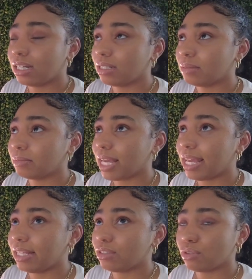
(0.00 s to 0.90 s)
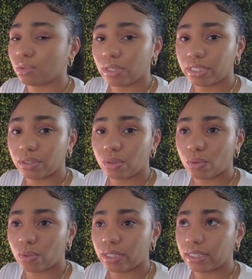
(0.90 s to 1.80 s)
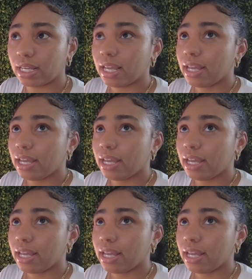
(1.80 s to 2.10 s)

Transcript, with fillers: um, a tutorial on